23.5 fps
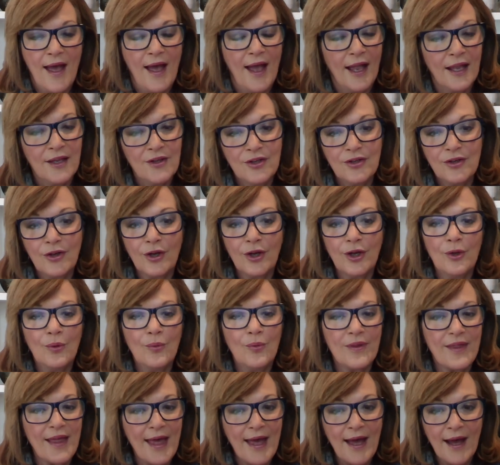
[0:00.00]
And you know,
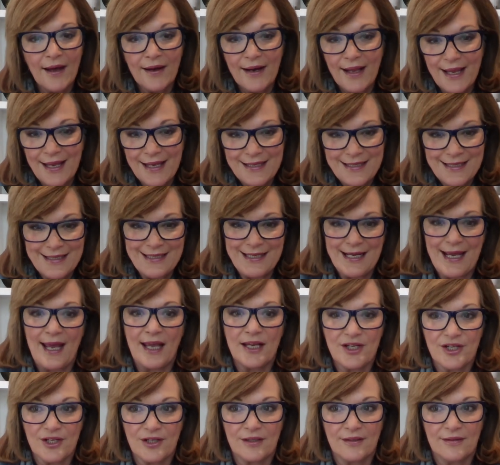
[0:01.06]
without
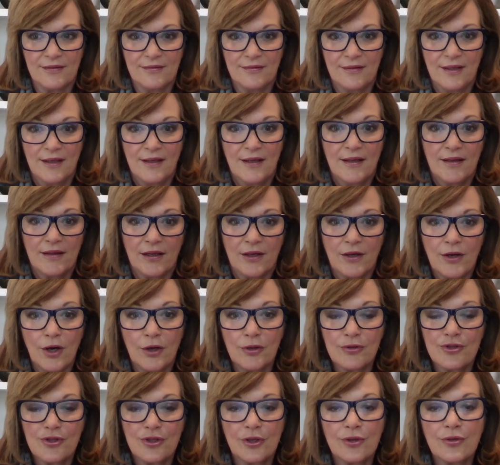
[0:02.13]
hesitation, the
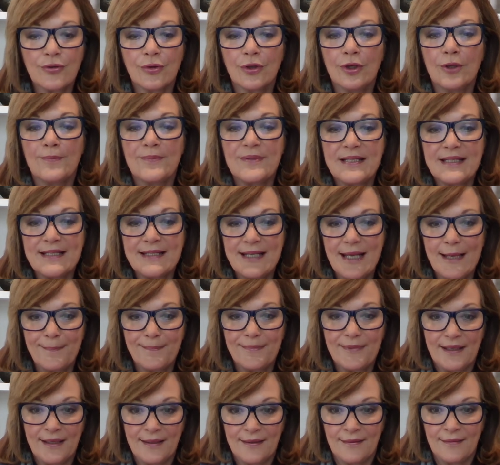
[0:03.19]
Culture Group
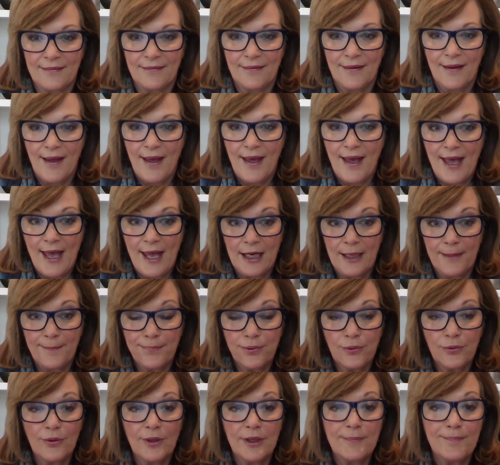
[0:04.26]
stepped in and
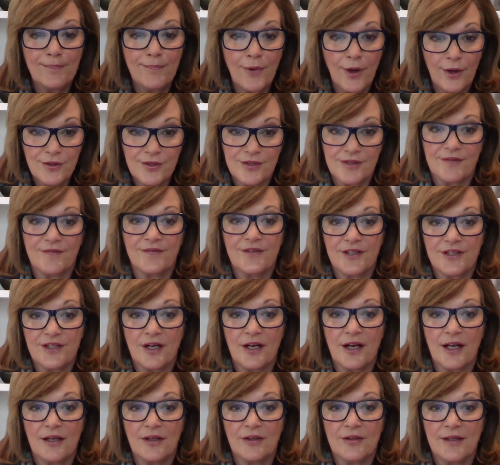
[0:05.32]
employed most of the
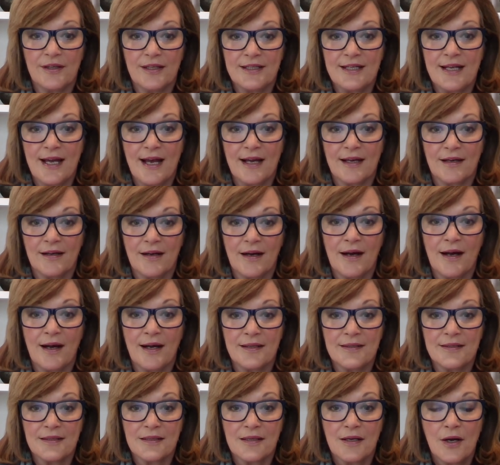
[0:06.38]
Dialogue in the Dark
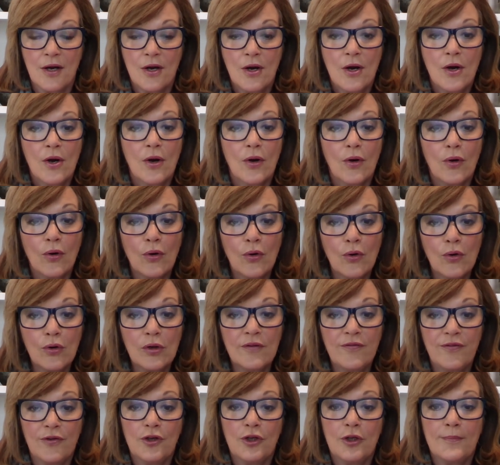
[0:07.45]
guides, all
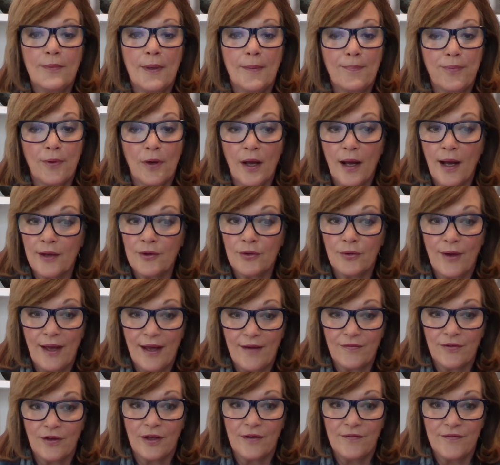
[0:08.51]
of whom are blind or
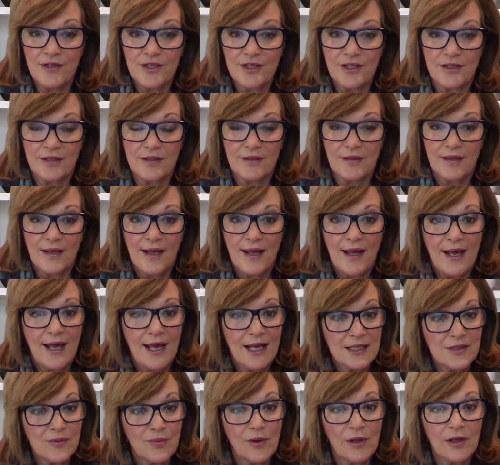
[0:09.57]
have low vision,
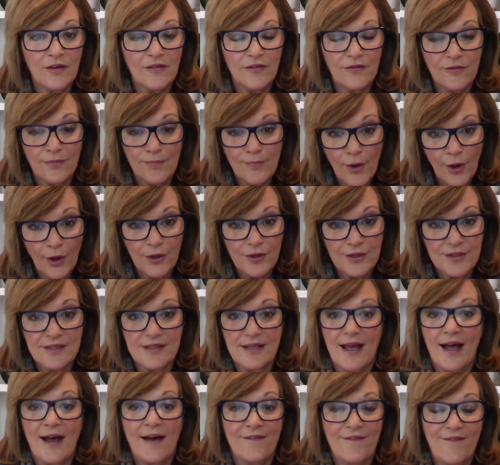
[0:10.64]
as well as most
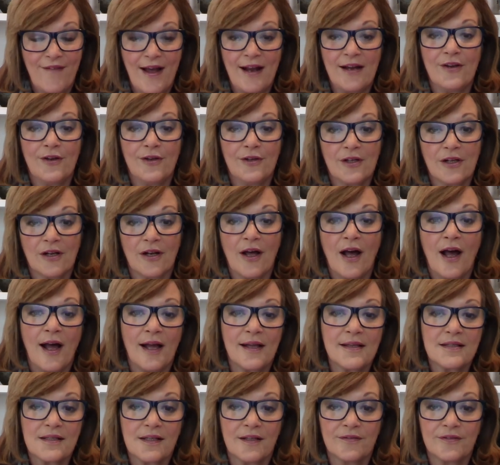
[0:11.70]
are valued
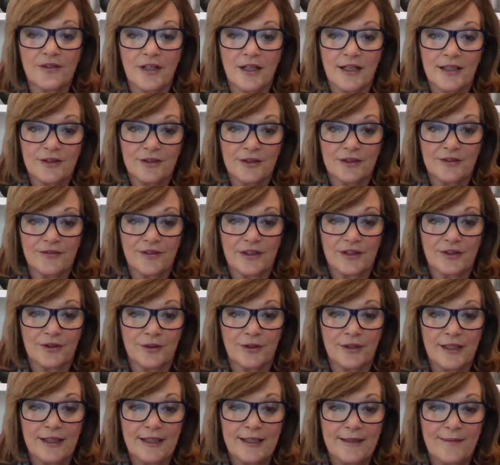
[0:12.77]
clients of Guide Dogs
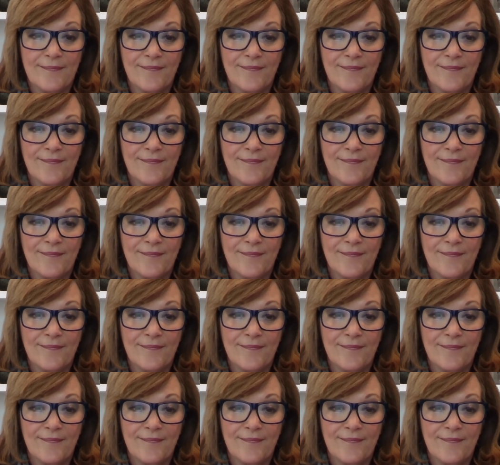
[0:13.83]
Victoria.